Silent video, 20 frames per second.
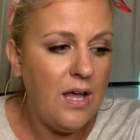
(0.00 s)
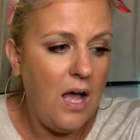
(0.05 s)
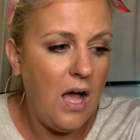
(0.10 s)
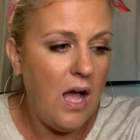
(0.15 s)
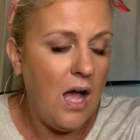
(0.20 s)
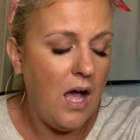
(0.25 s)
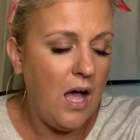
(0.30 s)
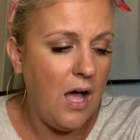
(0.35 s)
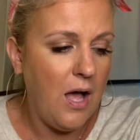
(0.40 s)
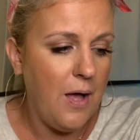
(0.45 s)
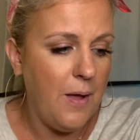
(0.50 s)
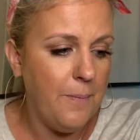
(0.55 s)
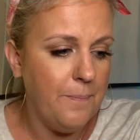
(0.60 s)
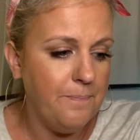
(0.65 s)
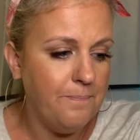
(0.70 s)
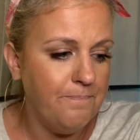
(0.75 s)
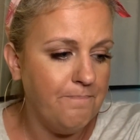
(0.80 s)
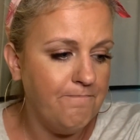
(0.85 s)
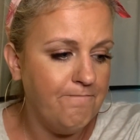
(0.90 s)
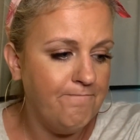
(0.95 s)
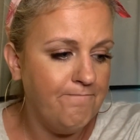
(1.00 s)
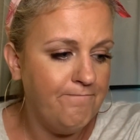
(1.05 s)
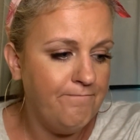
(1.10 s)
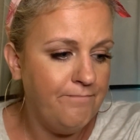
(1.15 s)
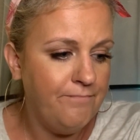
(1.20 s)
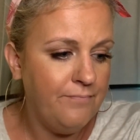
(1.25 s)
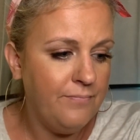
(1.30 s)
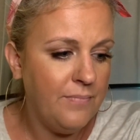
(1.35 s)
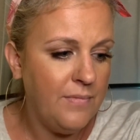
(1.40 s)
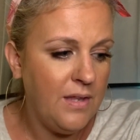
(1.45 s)

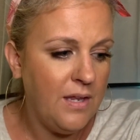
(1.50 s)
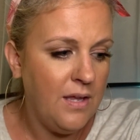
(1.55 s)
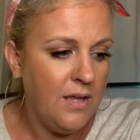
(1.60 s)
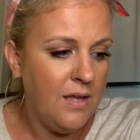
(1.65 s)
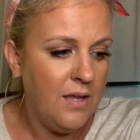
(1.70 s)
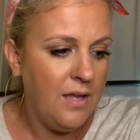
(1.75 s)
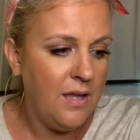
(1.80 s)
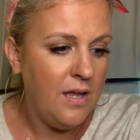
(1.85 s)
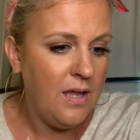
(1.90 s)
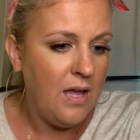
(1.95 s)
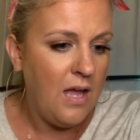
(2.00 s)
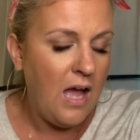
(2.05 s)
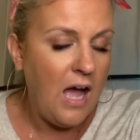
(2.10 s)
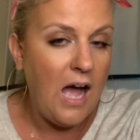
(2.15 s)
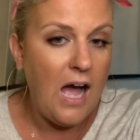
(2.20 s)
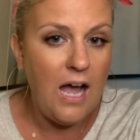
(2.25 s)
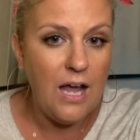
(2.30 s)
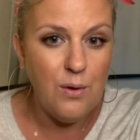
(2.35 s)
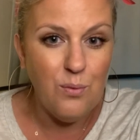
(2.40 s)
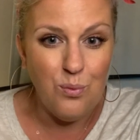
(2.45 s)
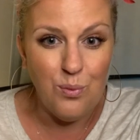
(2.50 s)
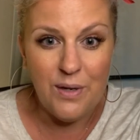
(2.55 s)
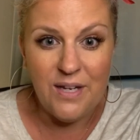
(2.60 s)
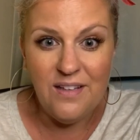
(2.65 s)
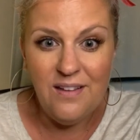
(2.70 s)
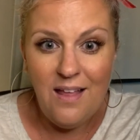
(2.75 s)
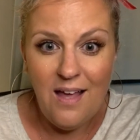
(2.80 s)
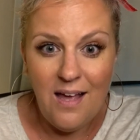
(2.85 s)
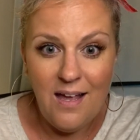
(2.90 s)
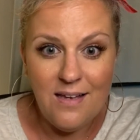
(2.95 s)
I
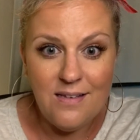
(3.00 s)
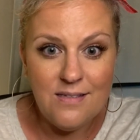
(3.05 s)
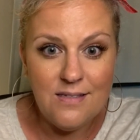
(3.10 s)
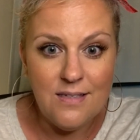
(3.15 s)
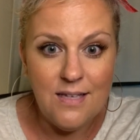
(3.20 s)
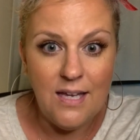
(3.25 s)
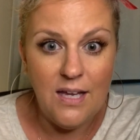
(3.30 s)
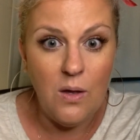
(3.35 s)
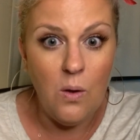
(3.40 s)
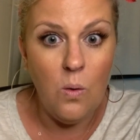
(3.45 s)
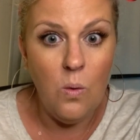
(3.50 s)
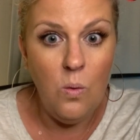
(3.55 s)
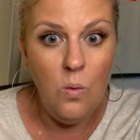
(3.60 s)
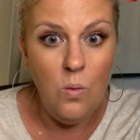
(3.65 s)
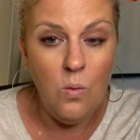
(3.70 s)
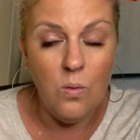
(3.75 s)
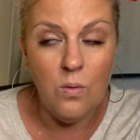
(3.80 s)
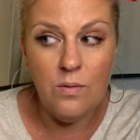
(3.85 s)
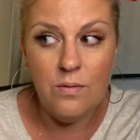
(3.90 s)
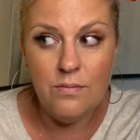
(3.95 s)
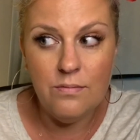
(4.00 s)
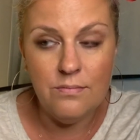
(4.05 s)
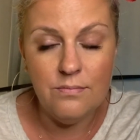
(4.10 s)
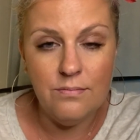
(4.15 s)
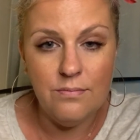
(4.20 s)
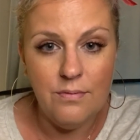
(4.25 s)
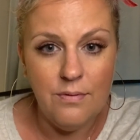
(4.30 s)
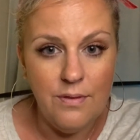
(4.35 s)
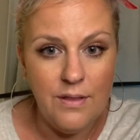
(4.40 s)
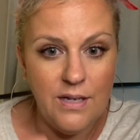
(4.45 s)
realize like, ooh,
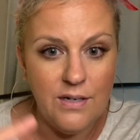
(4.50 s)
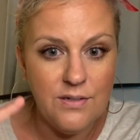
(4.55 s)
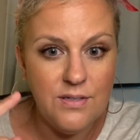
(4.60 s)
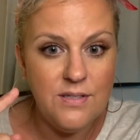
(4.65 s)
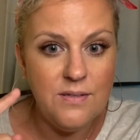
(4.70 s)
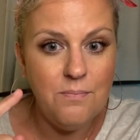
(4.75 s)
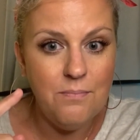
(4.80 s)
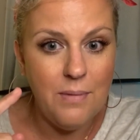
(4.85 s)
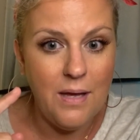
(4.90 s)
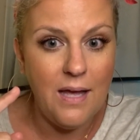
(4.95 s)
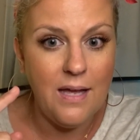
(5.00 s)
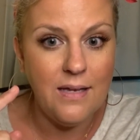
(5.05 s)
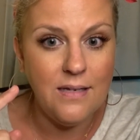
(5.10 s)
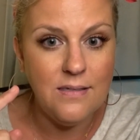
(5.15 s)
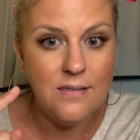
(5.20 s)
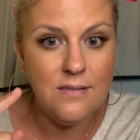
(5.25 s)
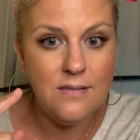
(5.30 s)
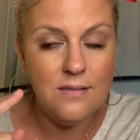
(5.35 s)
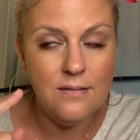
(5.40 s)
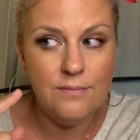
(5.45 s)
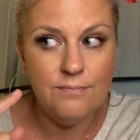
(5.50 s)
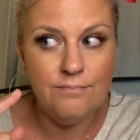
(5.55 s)
there's some bias.